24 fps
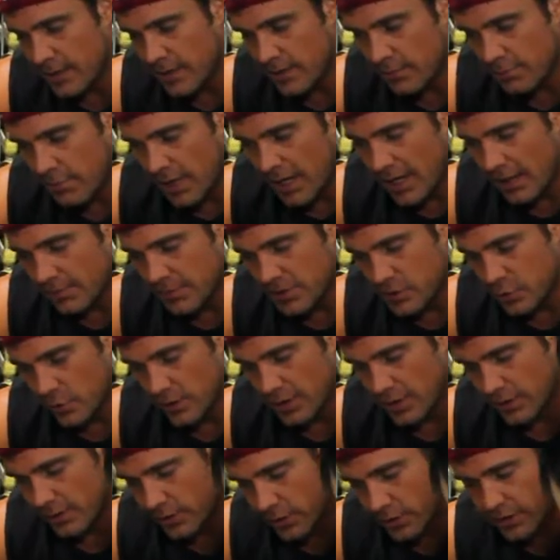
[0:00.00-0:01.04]
by
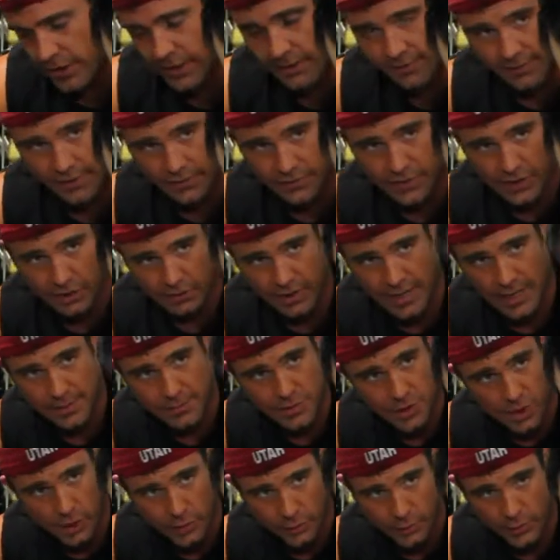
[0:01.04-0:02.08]
between 30 and 50 grams
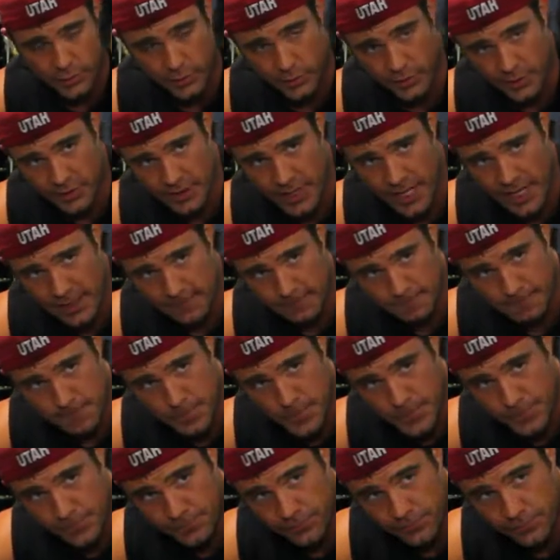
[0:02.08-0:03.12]
all the way through your day.
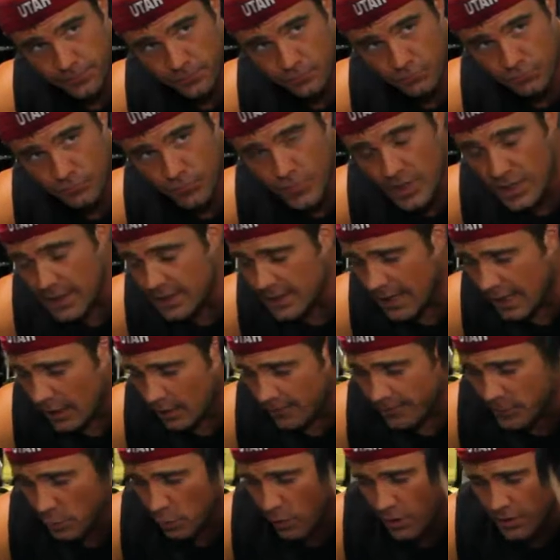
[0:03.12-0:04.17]
Now,
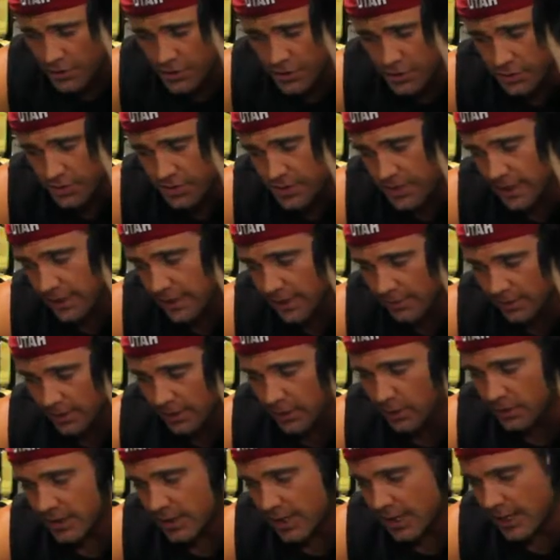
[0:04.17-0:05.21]
if you wanted to, you say, Kimberly,
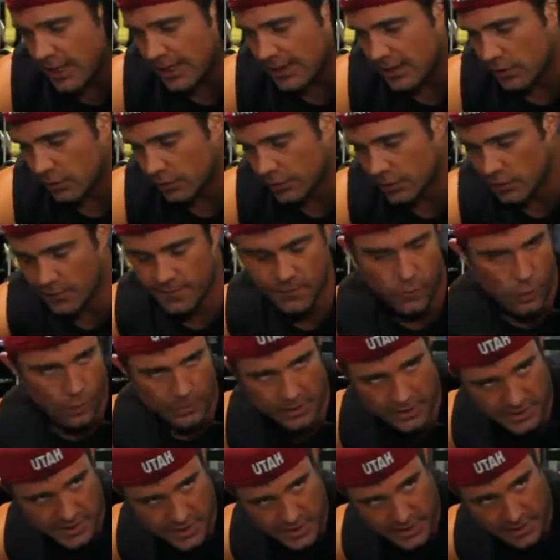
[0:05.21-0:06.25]
okay, I can only do 4
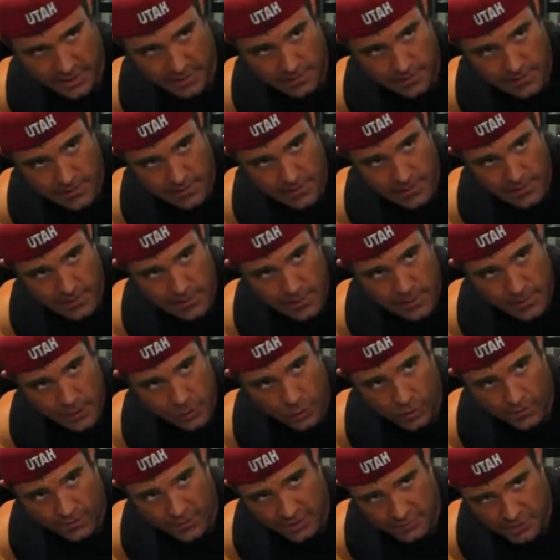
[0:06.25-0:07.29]
meals a day.
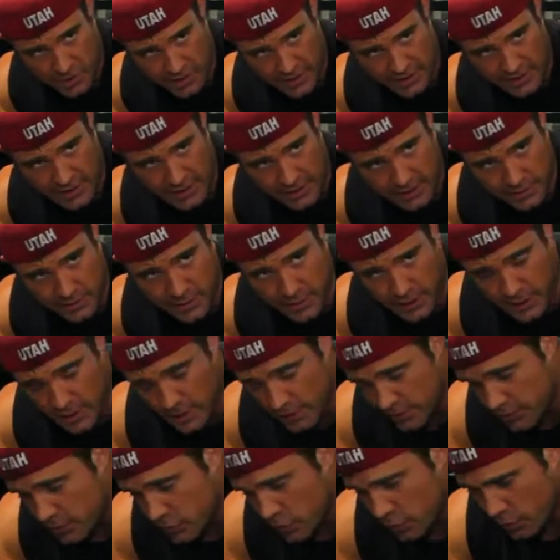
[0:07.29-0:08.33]
Well, if I'm trying to get
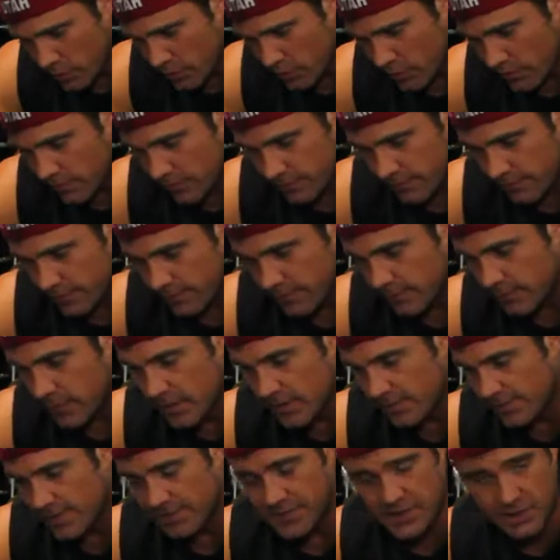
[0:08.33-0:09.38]

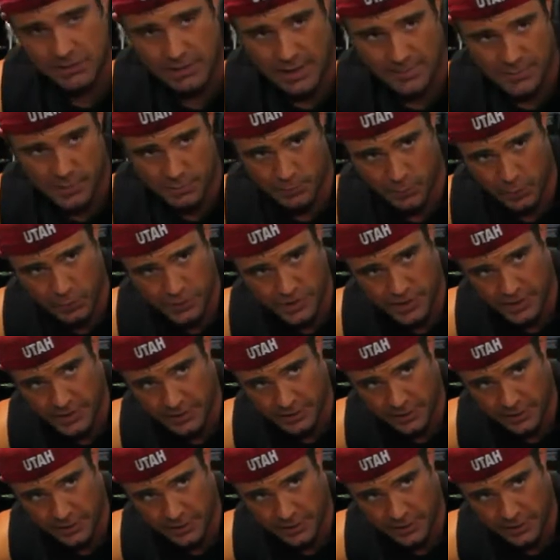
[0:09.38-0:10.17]
250 grams of protein in